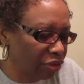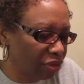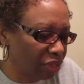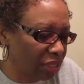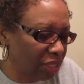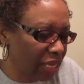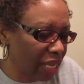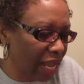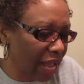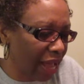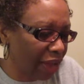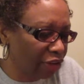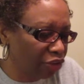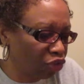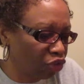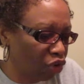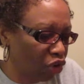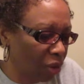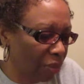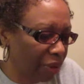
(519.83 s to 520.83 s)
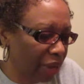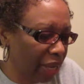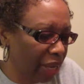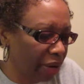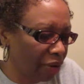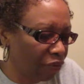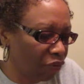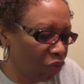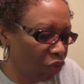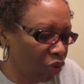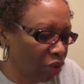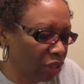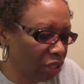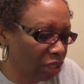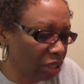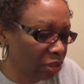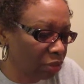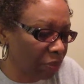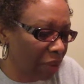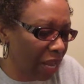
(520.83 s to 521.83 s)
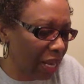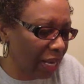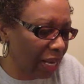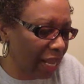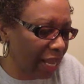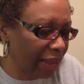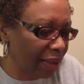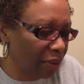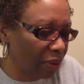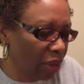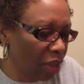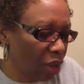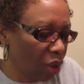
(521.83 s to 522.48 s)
to stay out of trouble and avoid the spotlight.